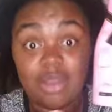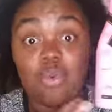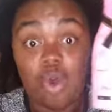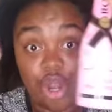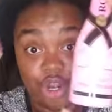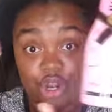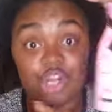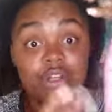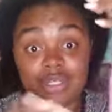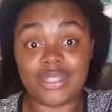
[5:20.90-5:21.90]
water.
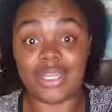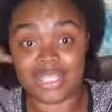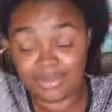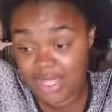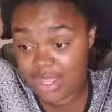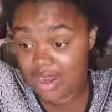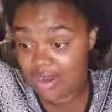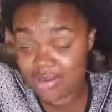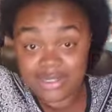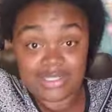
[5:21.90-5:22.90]
It needs to be there.
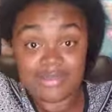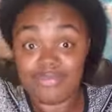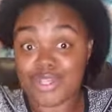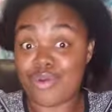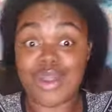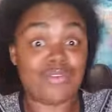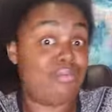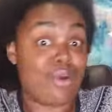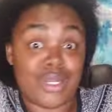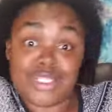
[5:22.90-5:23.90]
Don't ever
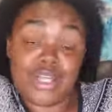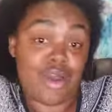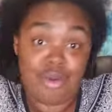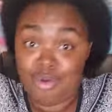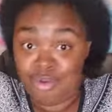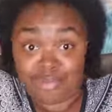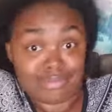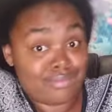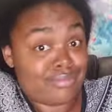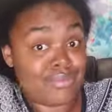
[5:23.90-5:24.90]
brush, comb,
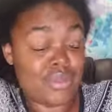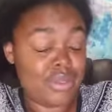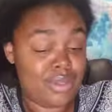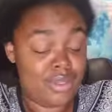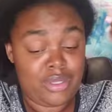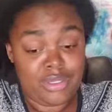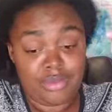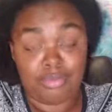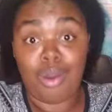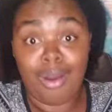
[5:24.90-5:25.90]

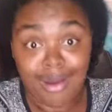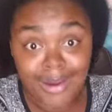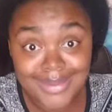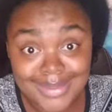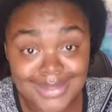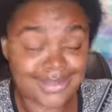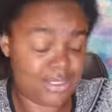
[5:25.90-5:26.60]
part